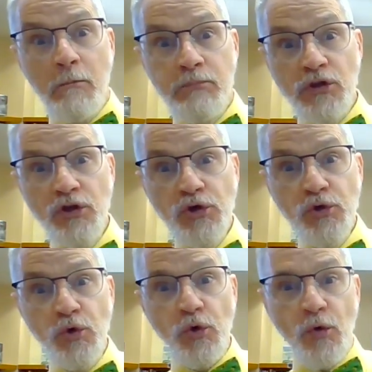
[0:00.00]

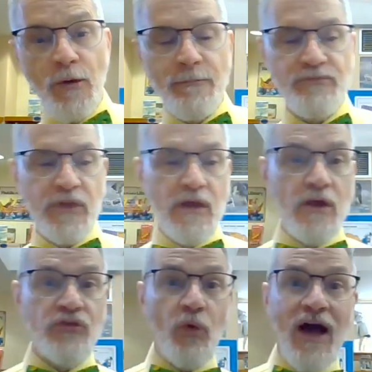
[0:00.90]
blue.
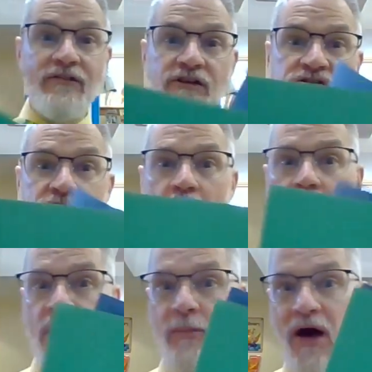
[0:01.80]
So I have a
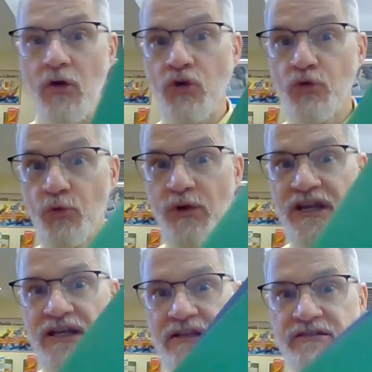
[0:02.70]
song about
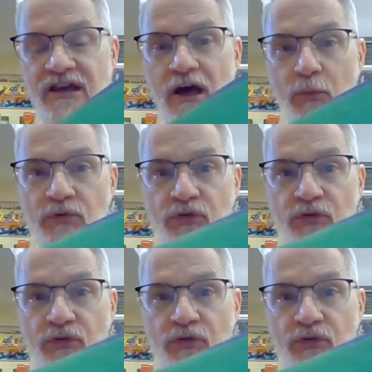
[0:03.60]
green to help